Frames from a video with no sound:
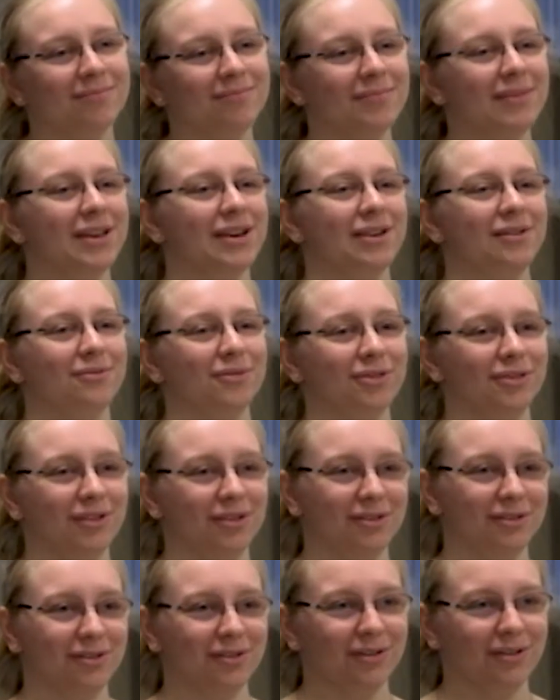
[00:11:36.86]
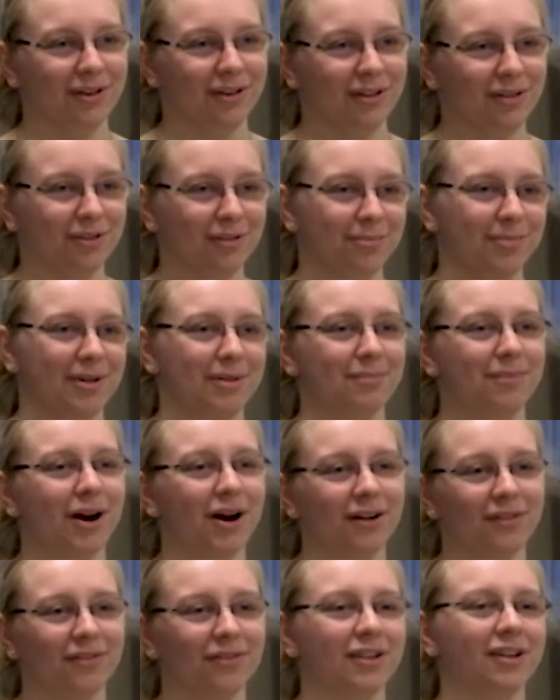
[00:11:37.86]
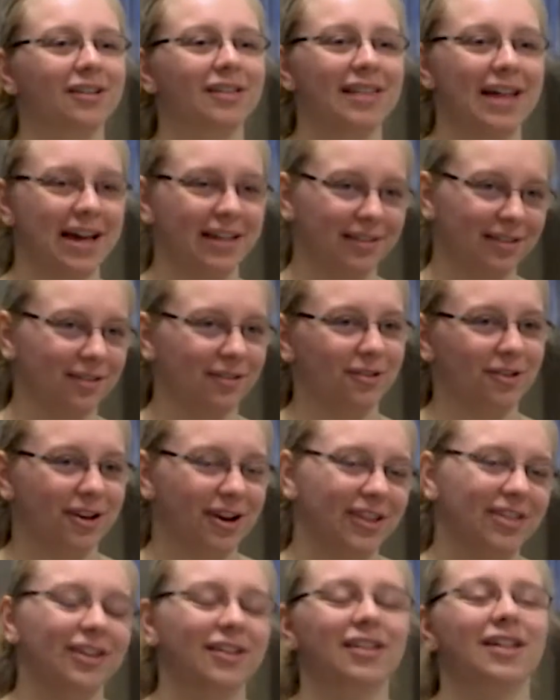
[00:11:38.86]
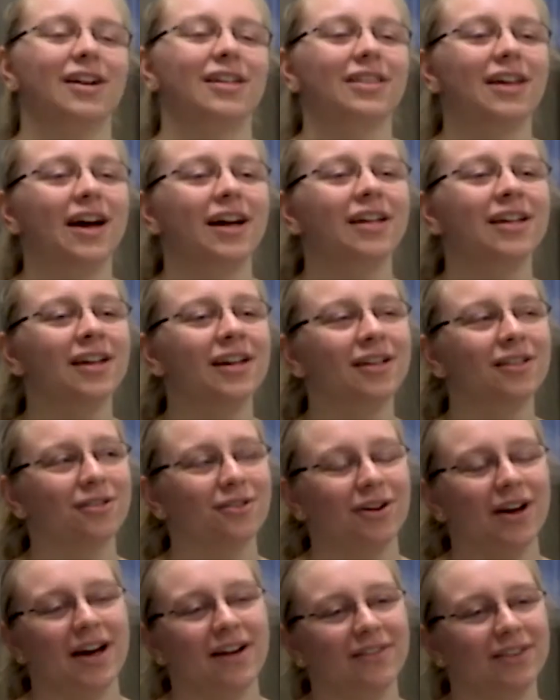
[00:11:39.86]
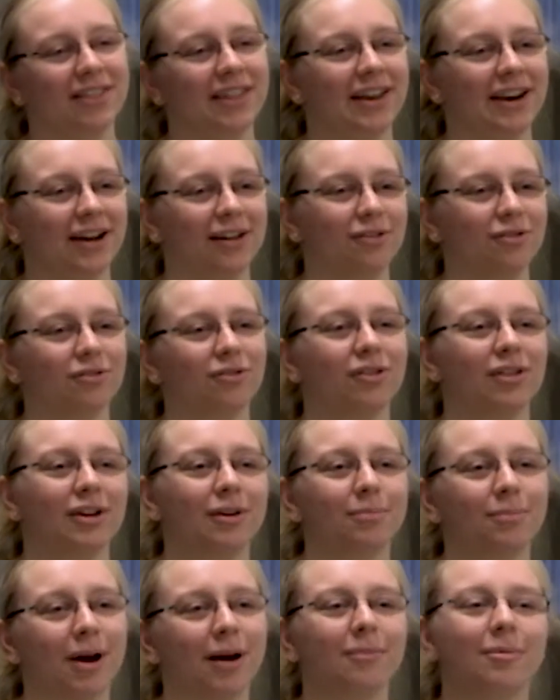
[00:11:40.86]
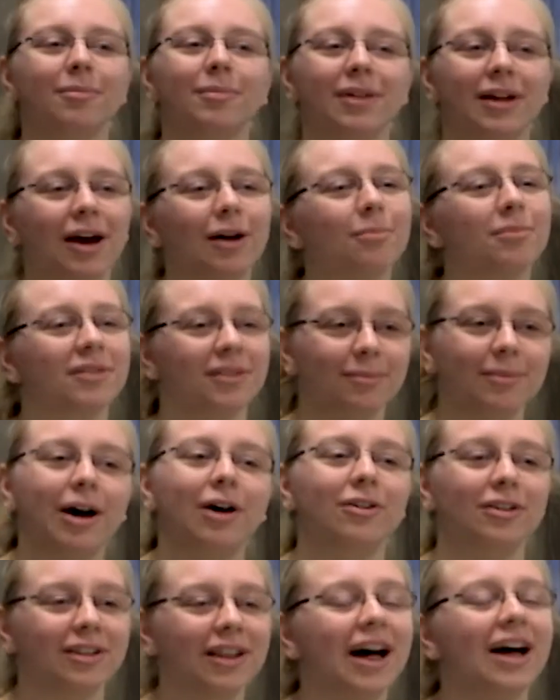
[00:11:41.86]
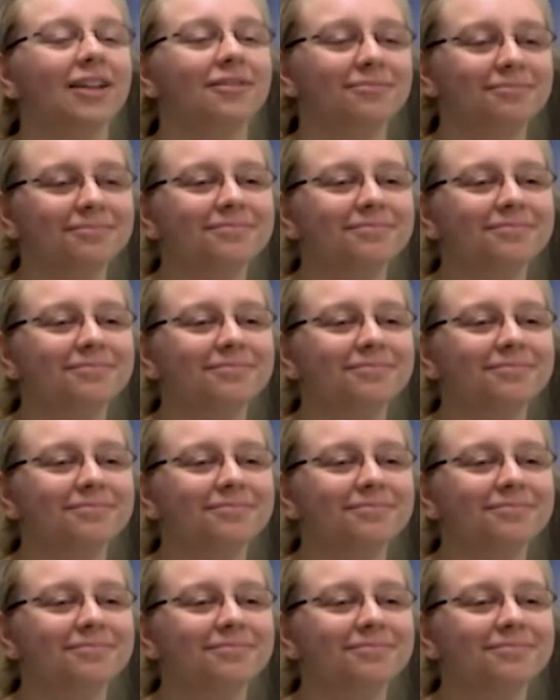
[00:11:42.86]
meeting with the students or being part of their classes or anything like that. So having that extra link probably helps them out a lot.